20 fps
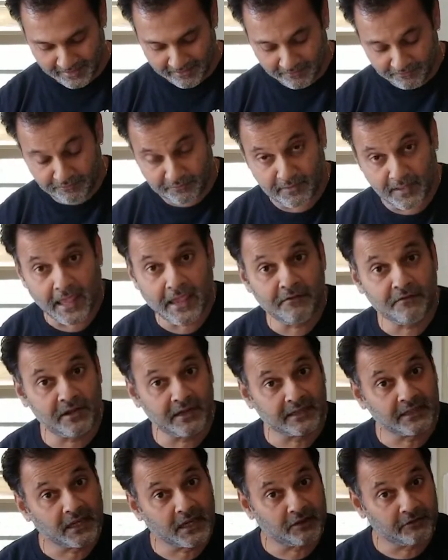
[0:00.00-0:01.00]

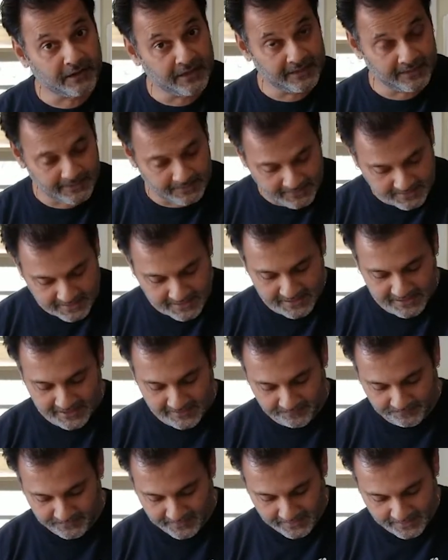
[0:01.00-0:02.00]
flavoring ingredients